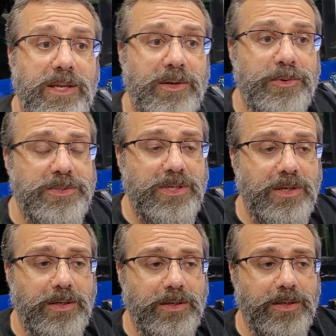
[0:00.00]
It was
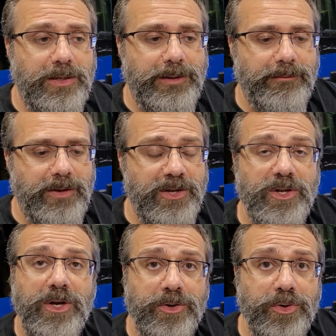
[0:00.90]
an
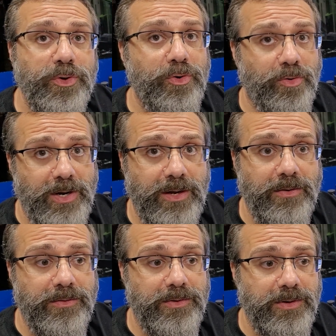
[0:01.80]

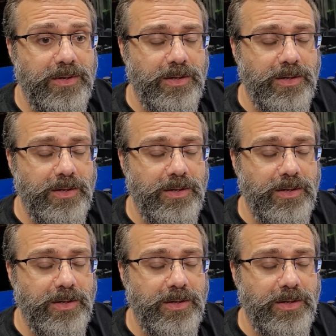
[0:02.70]
underground,